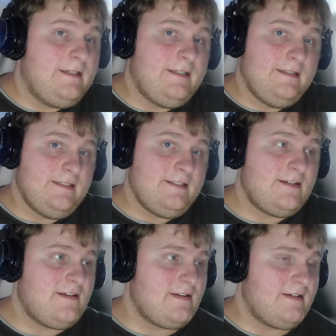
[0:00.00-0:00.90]
In
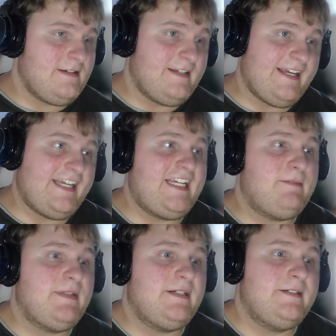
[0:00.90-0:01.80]
this
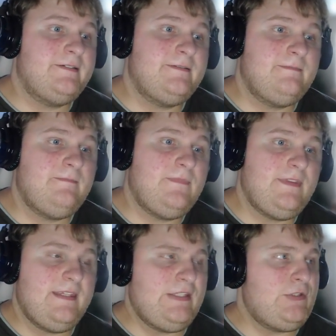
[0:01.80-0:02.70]
game,
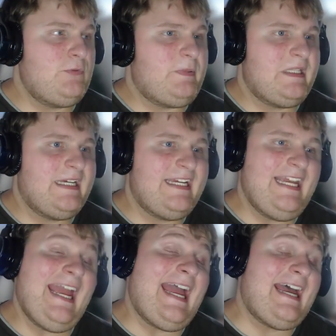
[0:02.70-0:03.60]
you
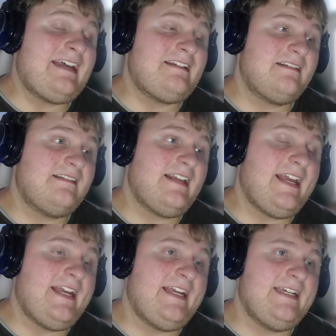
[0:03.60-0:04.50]
play as
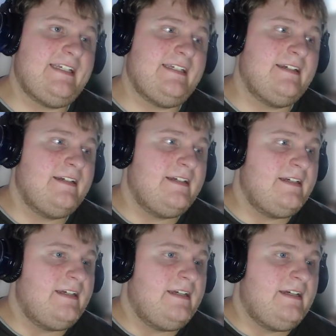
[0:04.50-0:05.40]
a
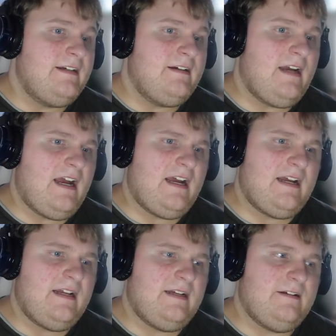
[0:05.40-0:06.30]

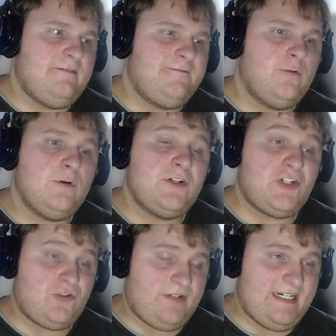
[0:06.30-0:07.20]
uh,
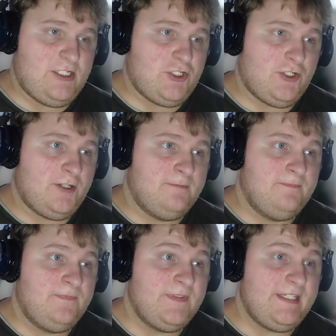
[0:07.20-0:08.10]
forest ranger
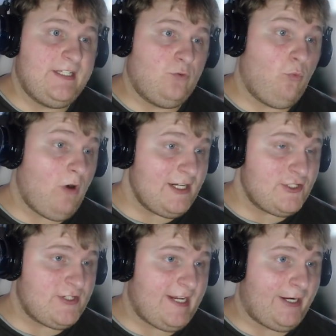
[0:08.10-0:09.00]
in a
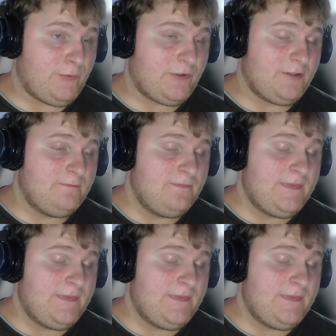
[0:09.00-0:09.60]
watchtower,